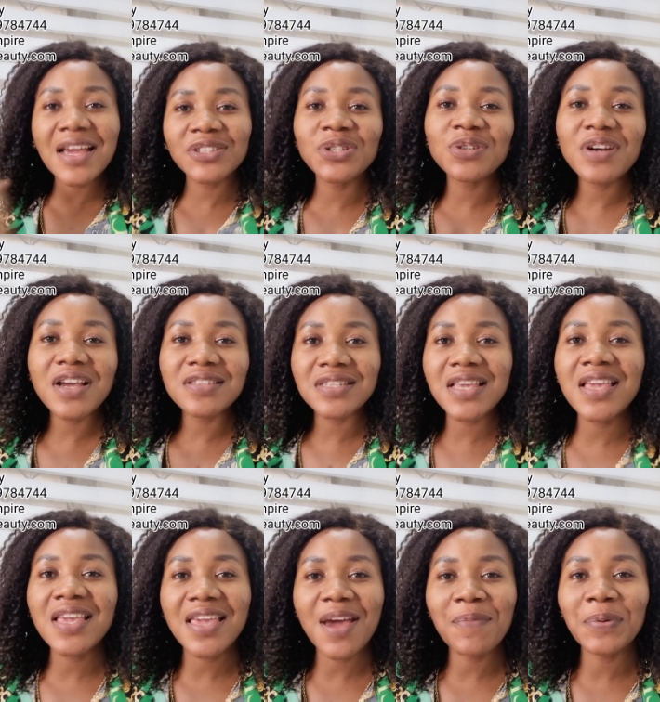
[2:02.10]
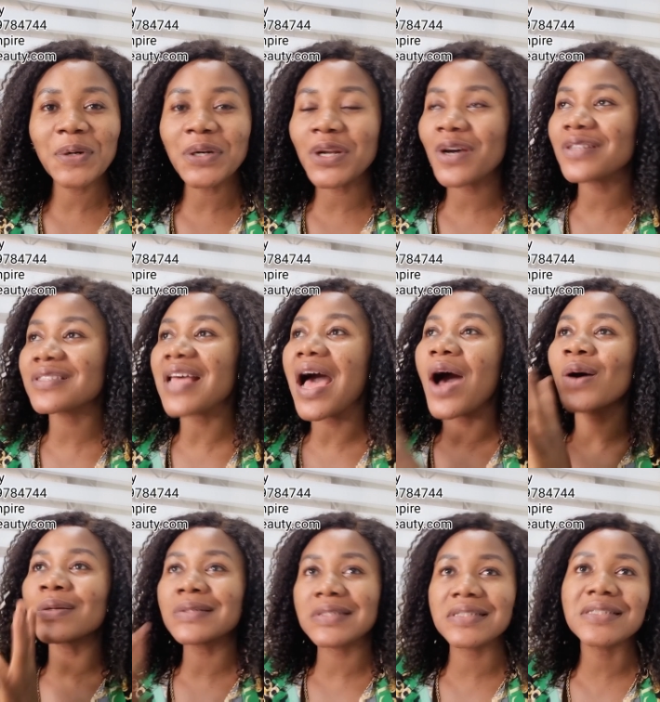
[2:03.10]
natural skincare products are
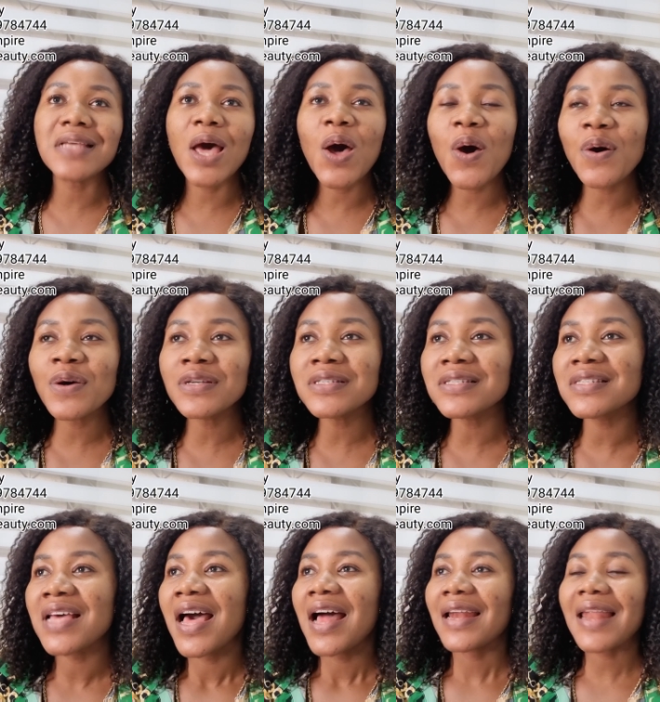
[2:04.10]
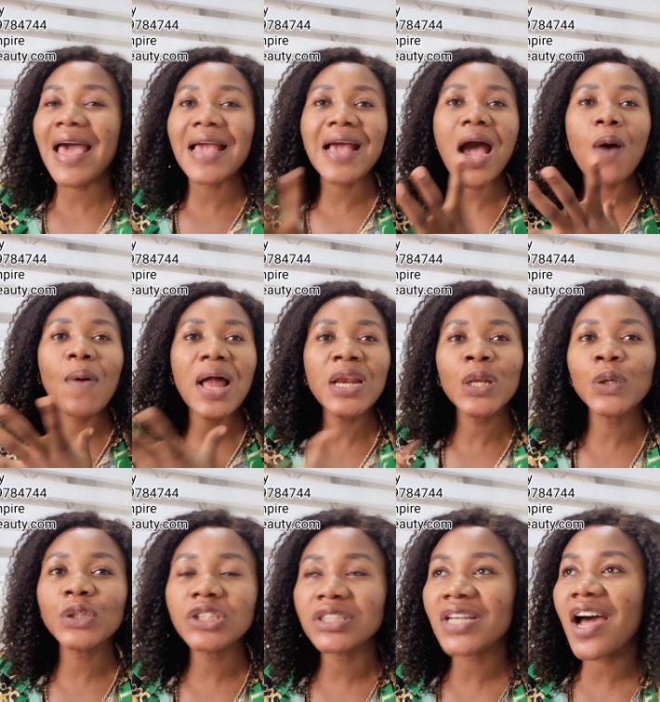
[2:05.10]
on sales, like our
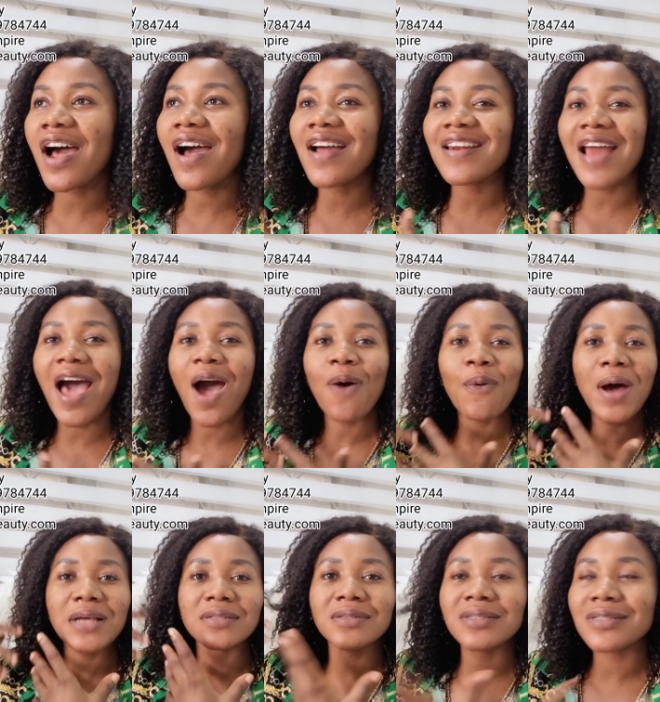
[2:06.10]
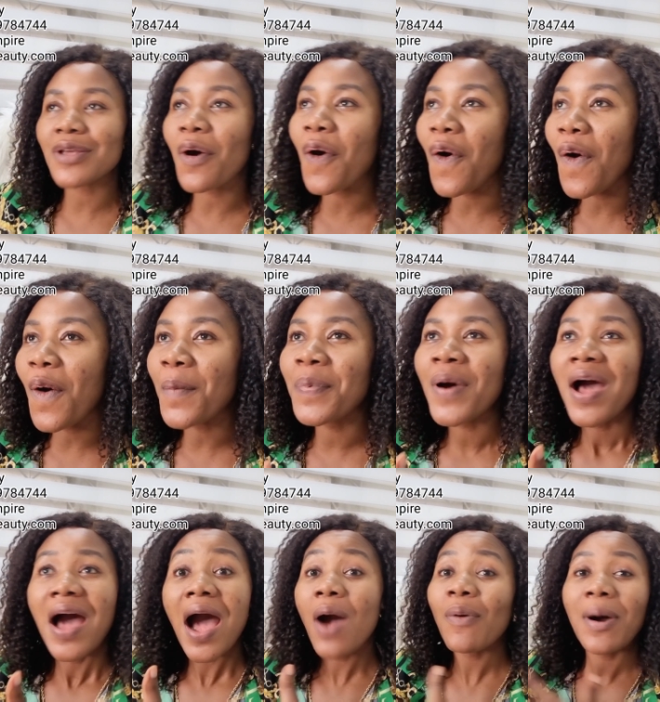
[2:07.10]
lotion, our soap,
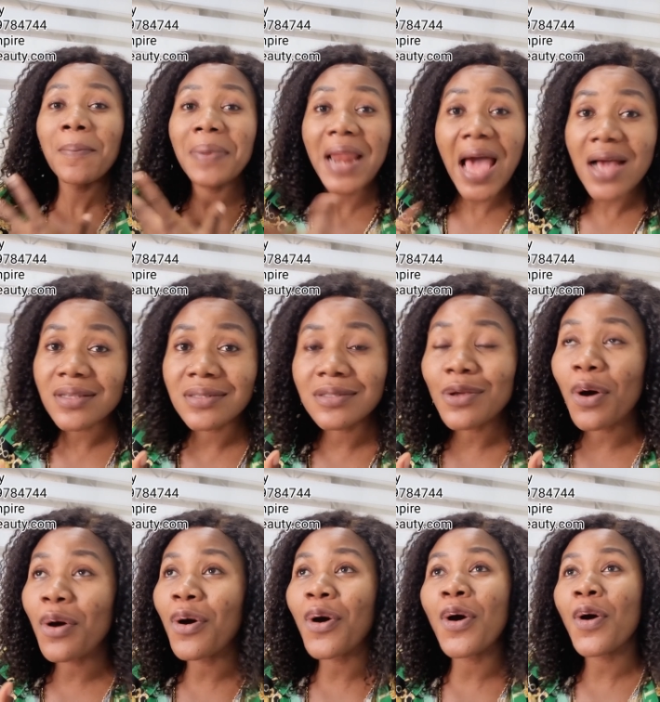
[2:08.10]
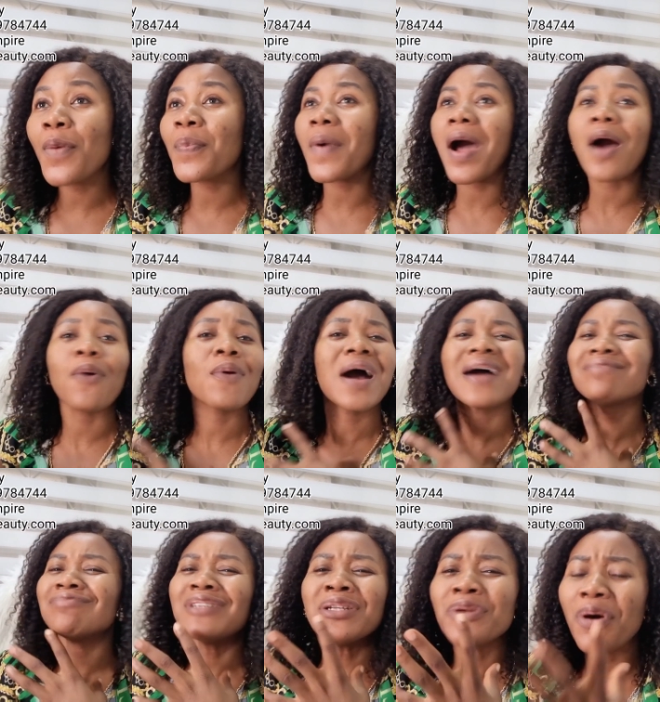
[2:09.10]
our black soap,
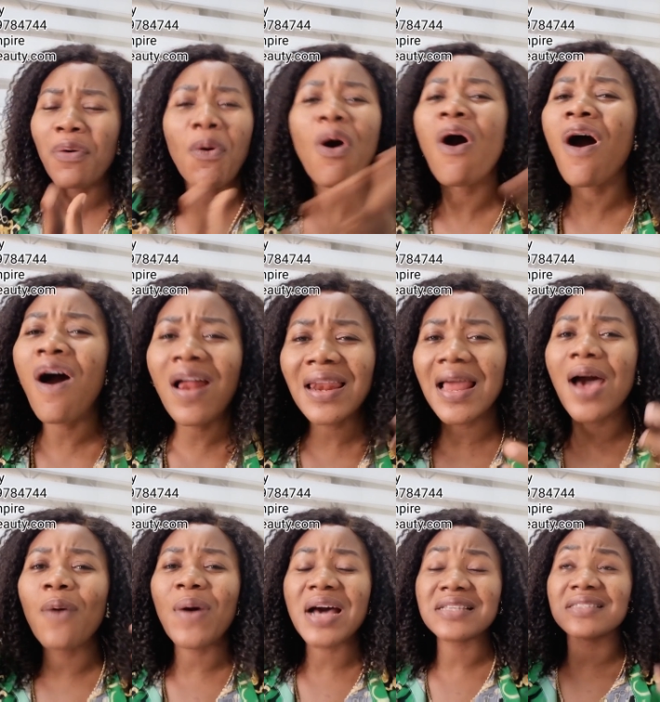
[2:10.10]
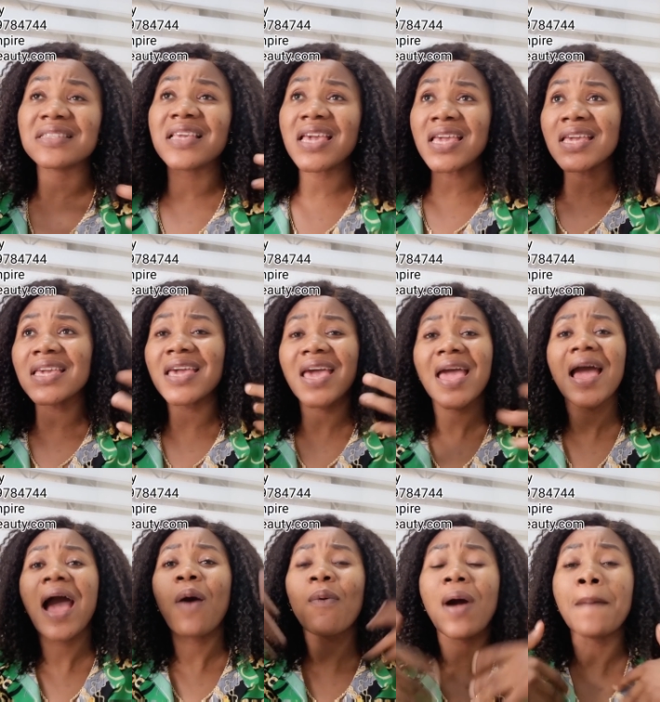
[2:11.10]
our all our skincare,
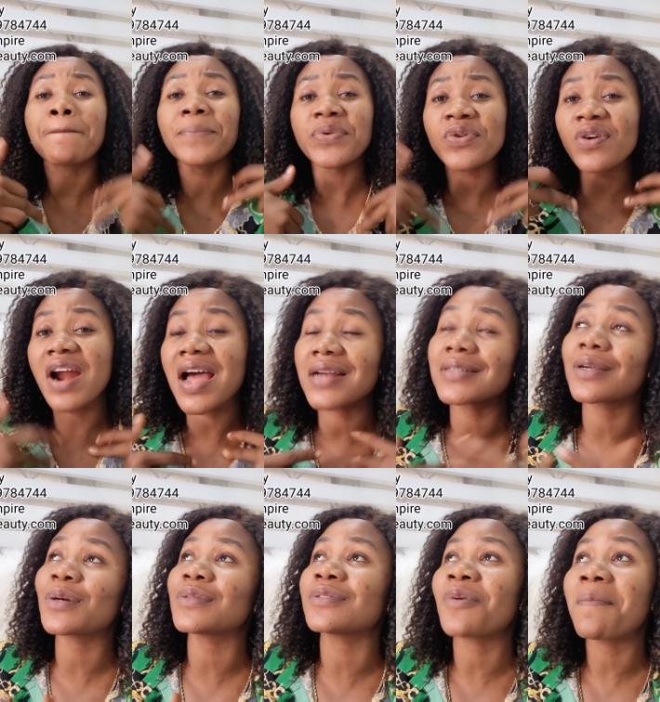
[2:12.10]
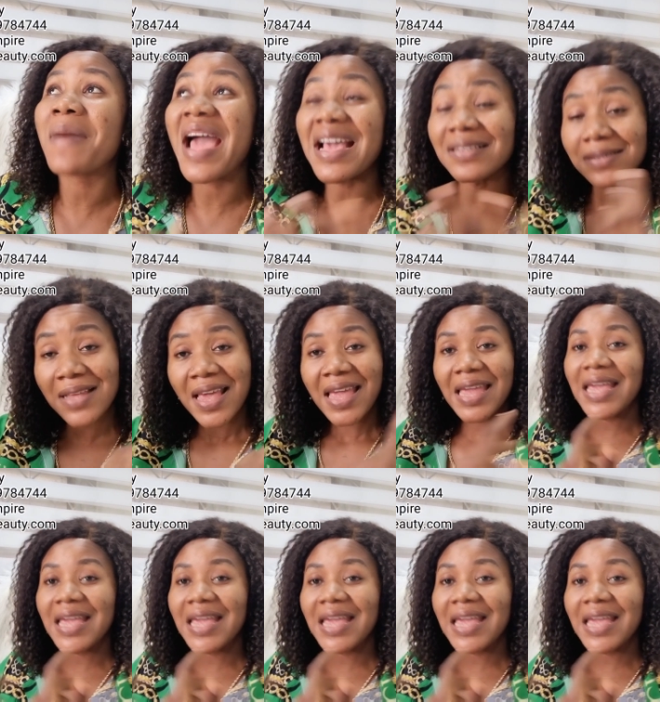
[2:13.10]
our brand, customized